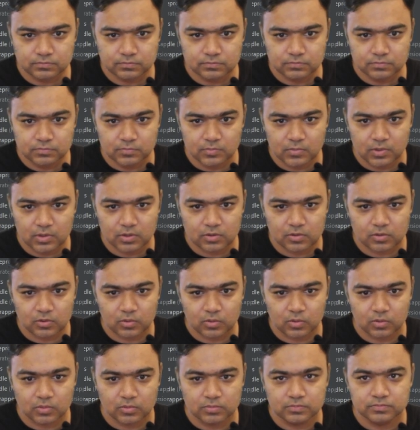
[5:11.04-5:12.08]
So
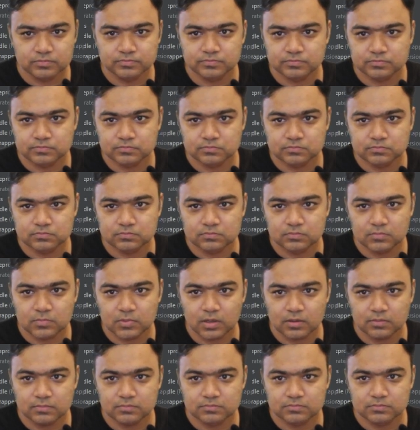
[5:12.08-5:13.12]
yeah,
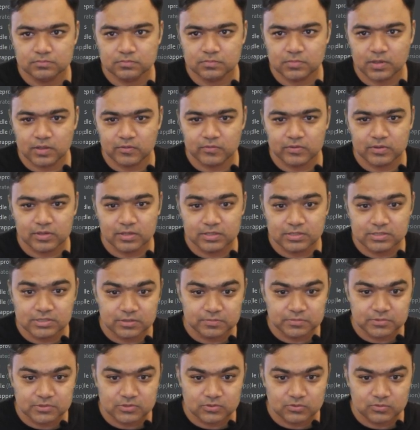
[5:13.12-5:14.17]
everything seems
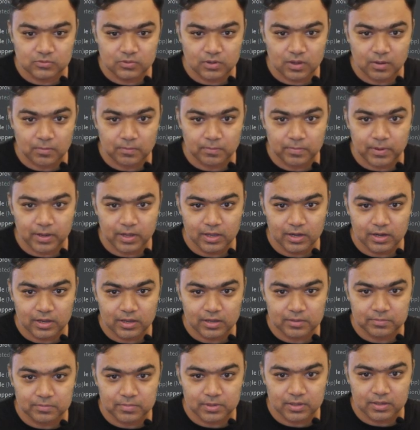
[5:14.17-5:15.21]
to compile and
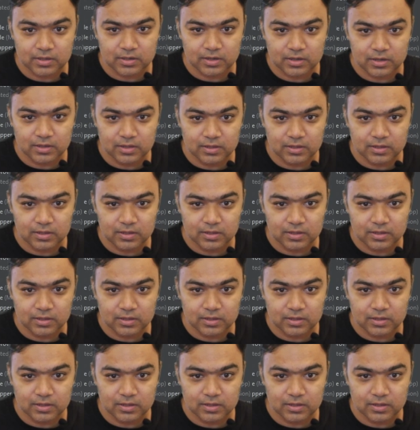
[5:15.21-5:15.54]
be ready.